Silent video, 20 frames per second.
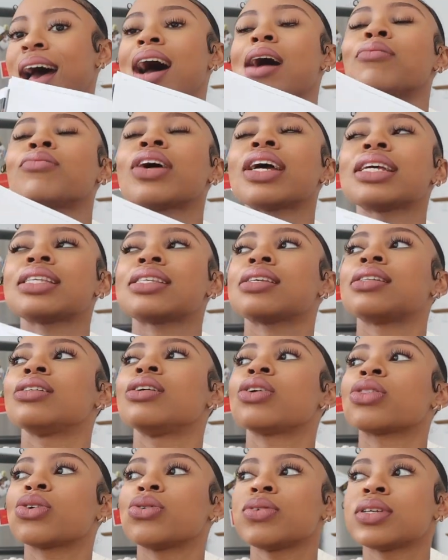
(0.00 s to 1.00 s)
I'm ready to
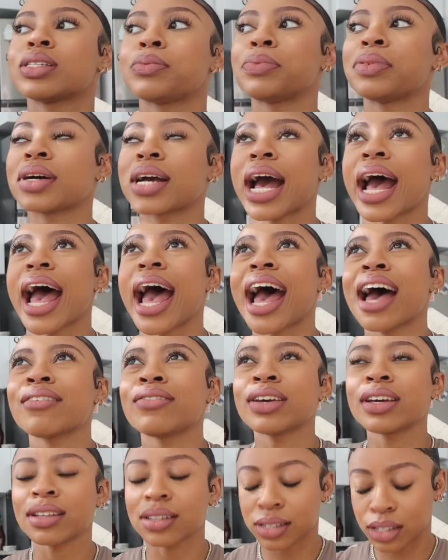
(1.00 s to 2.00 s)
look through this book. I
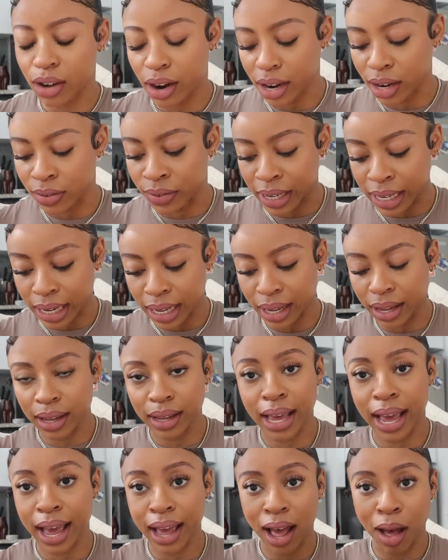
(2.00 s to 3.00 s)
haven't started reading it
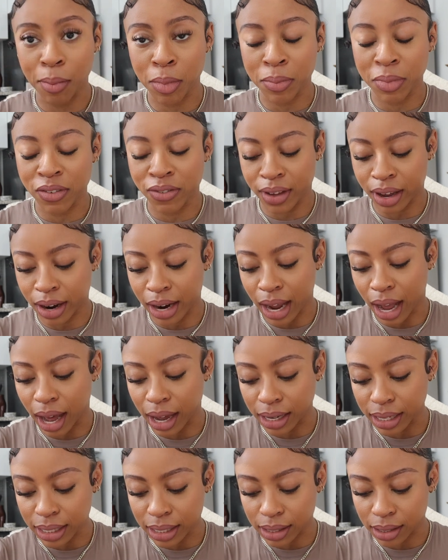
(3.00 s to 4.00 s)
yet, I'm gonna be very
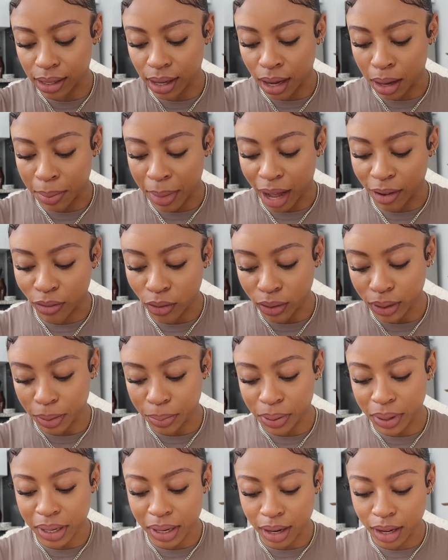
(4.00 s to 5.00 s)
honest. I've only
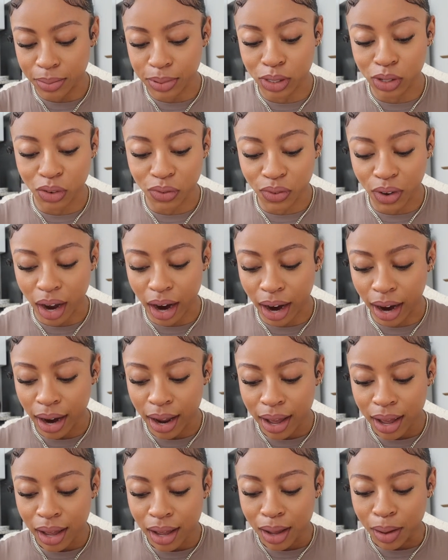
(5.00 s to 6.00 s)
put it up so
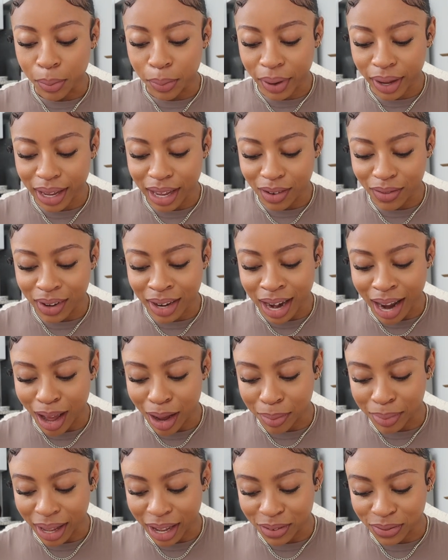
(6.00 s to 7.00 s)
far, but even
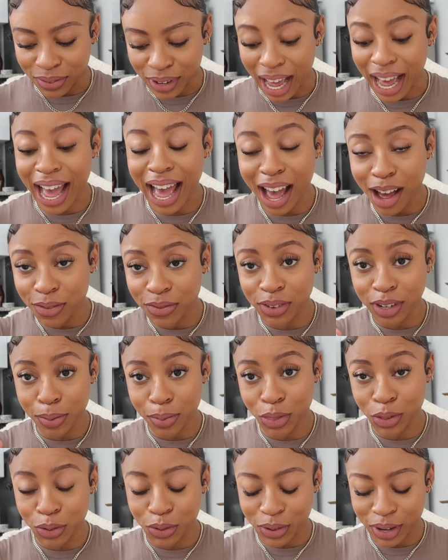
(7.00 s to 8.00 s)
now I'm like, I have
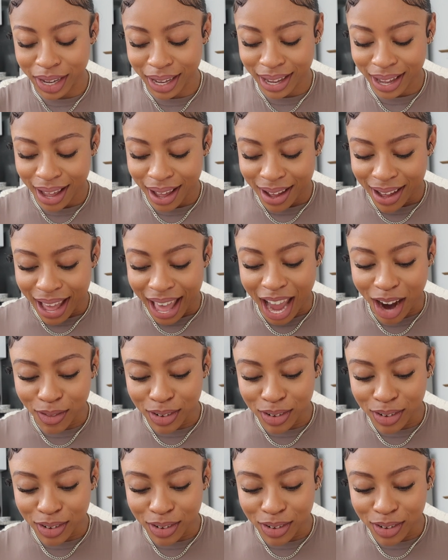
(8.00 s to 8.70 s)
flipped through it.